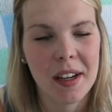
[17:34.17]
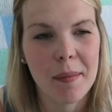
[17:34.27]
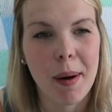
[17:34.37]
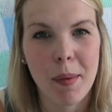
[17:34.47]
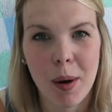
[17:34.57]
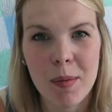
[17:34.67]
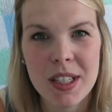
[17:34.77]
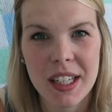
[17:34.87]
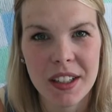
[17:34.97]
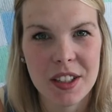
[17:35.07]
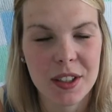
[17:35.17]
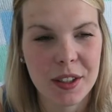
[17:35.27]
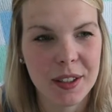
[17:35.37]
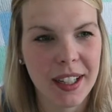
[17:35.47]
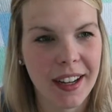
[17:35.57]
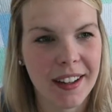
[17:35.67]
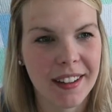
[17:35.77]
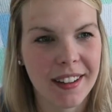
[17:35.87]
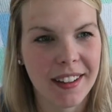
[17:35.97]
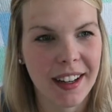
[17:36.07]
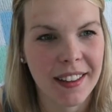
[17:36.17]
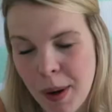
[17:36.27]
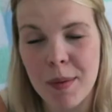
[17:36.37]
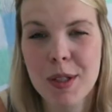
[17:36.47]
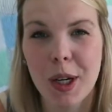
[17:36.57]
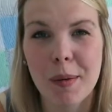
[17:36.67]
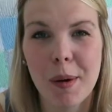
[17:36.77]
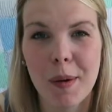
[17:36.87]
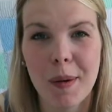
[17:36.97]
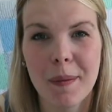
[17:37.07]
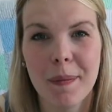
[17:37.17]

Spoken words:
my mom was there too, and my mom was talking about